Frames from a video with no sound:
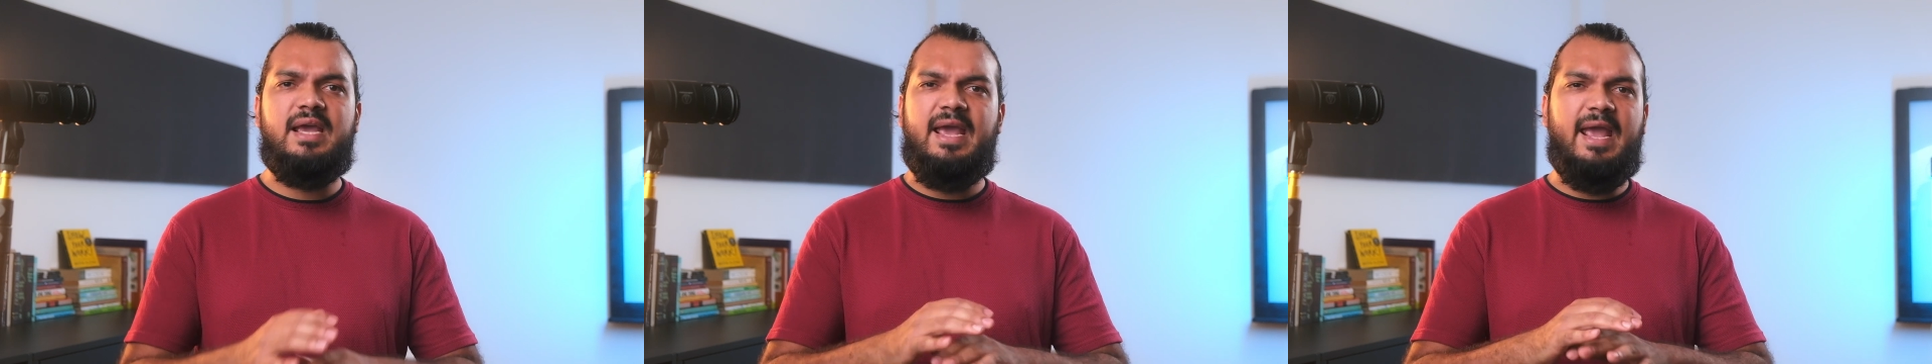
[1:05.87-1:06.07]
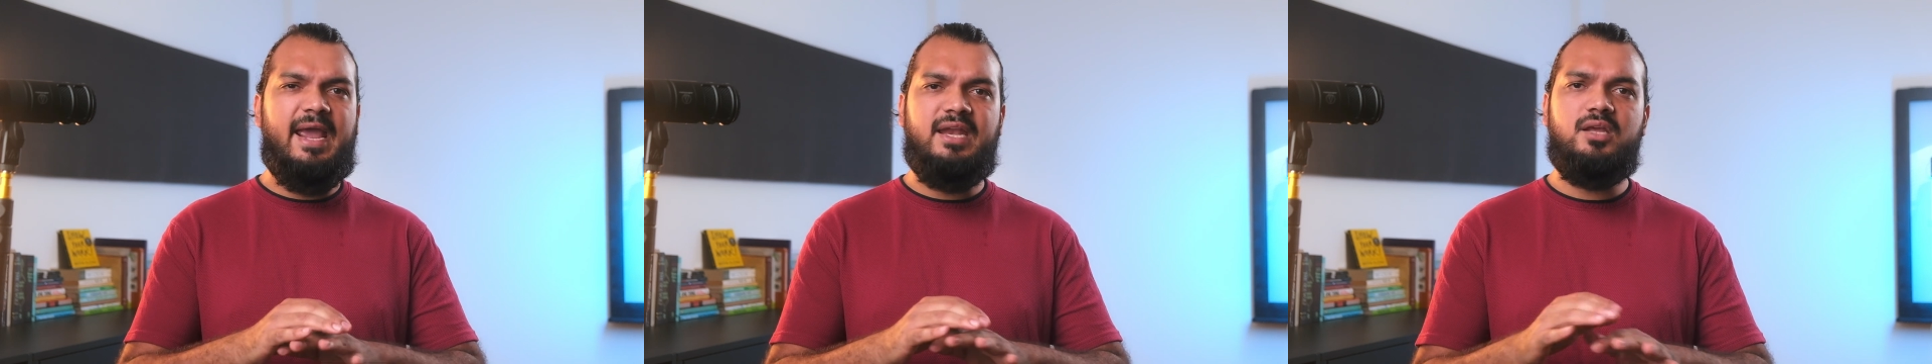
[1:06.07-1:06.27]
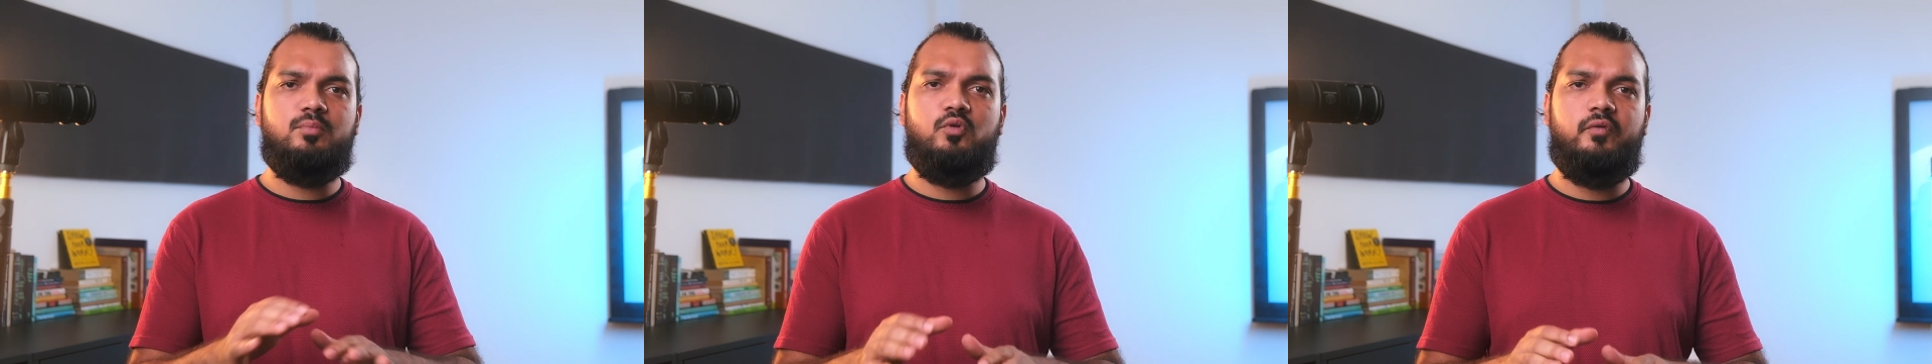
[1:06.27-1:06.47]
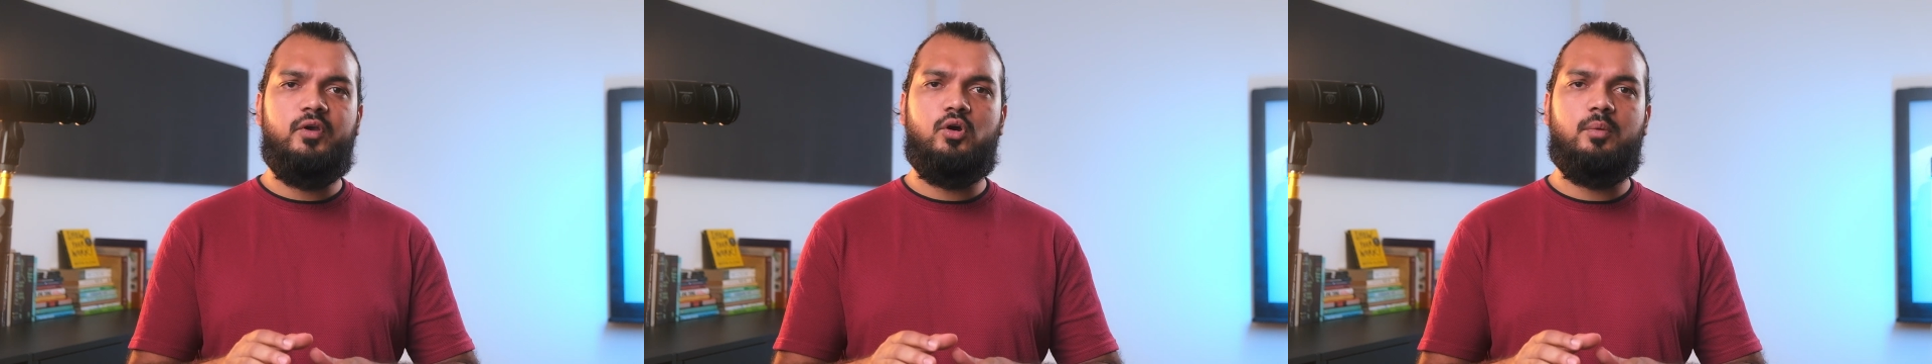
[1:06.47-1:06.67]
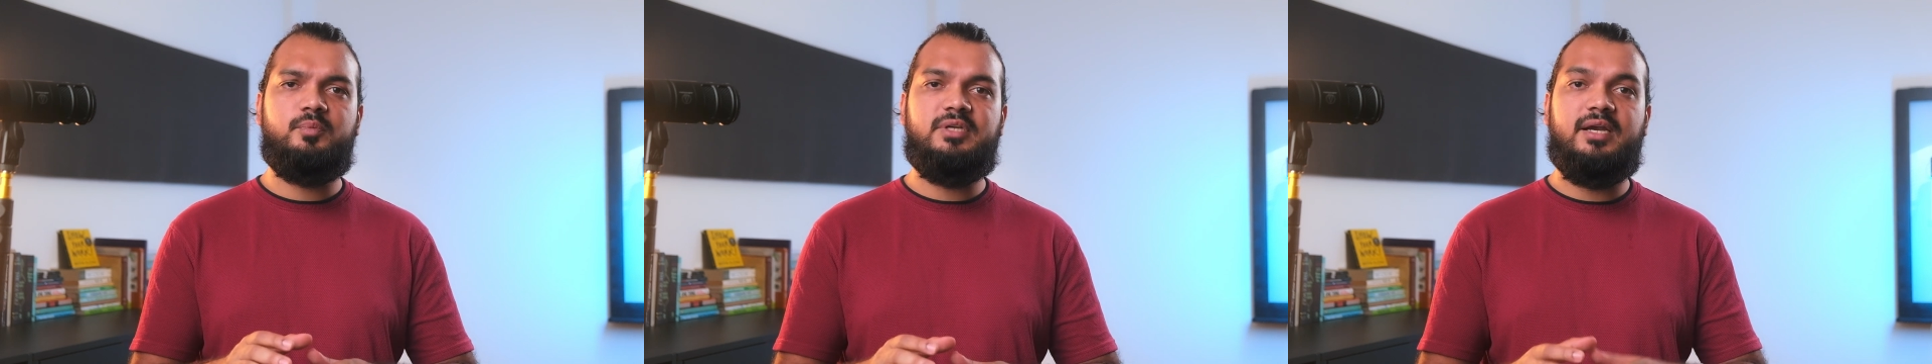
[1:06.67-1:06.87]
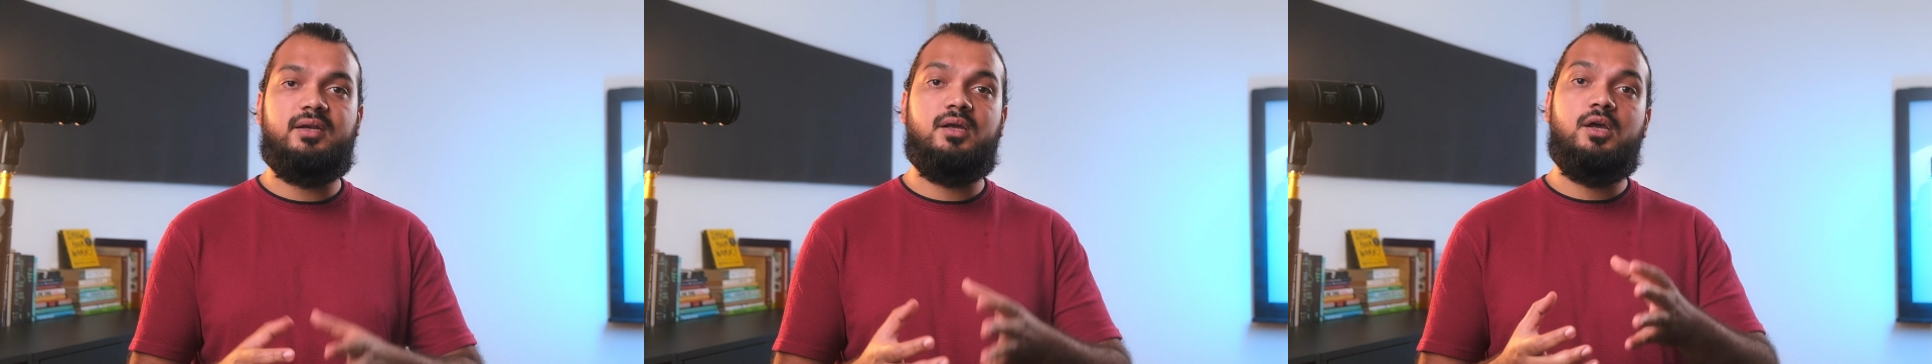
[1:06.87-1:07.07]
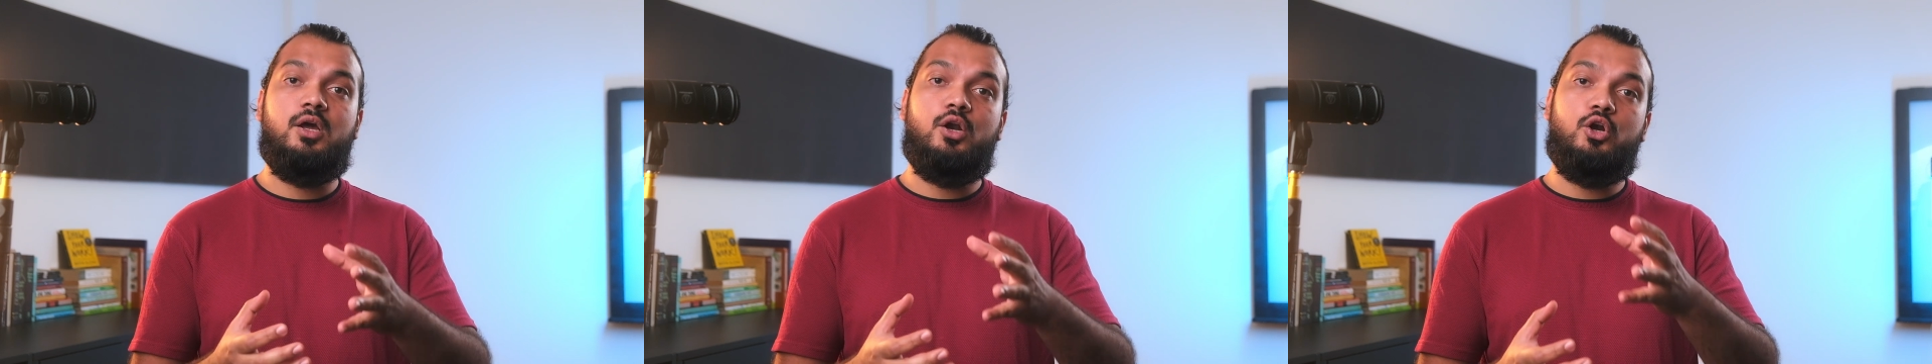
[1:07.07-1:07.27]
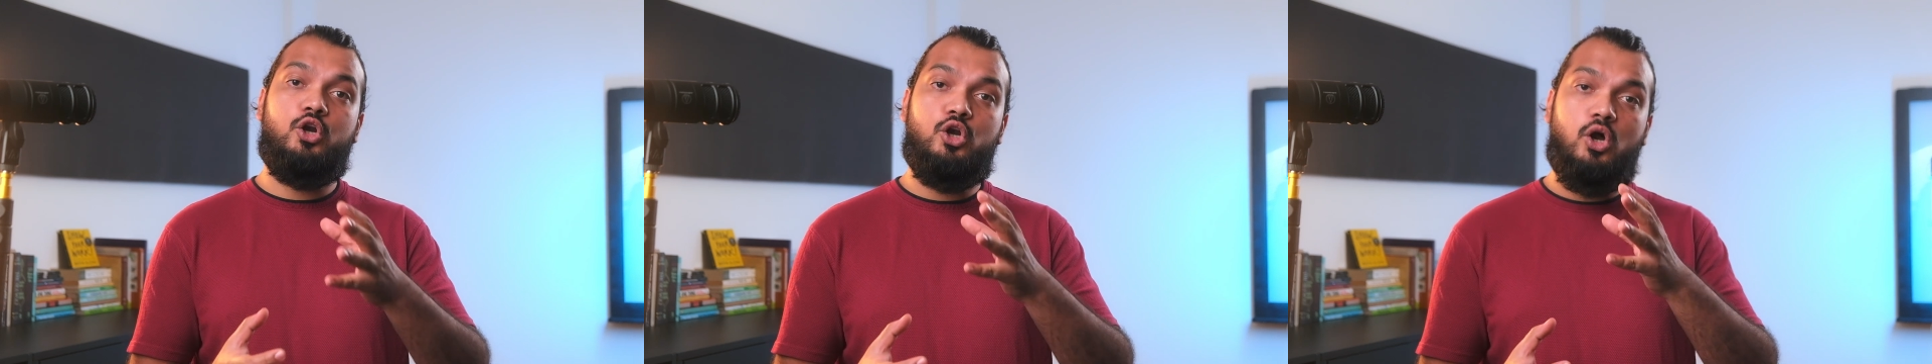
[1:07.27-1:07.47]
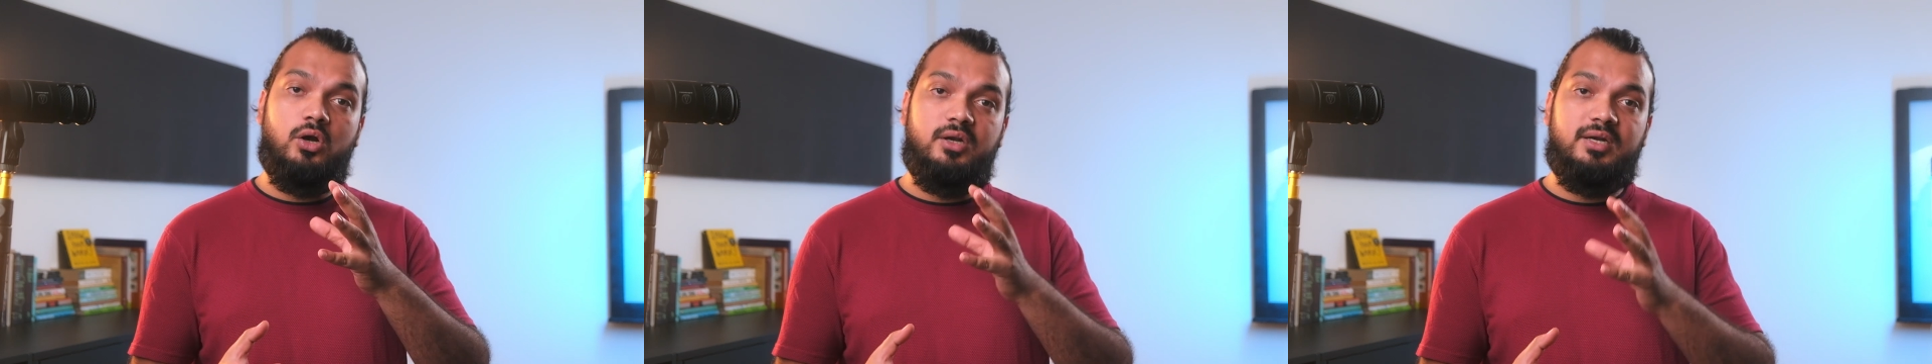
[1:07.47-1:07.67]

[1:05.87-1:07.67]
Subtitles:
any moving object not